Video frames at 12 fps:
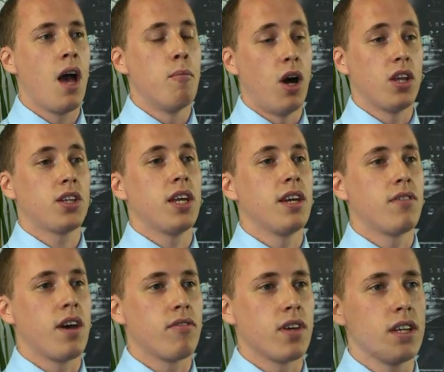minus any of
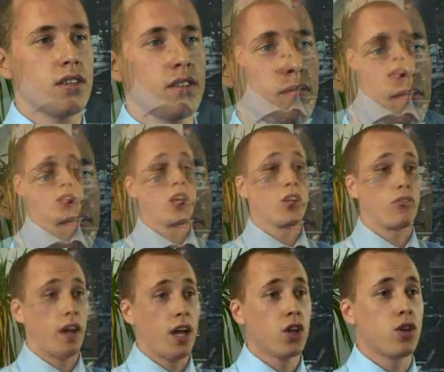their fees. Touch
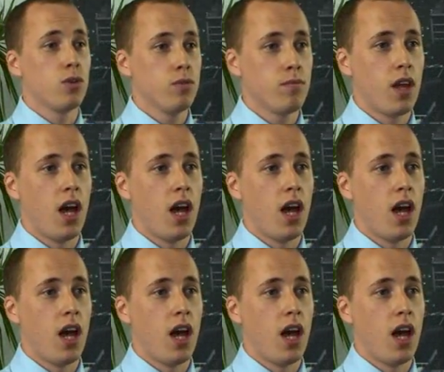Financial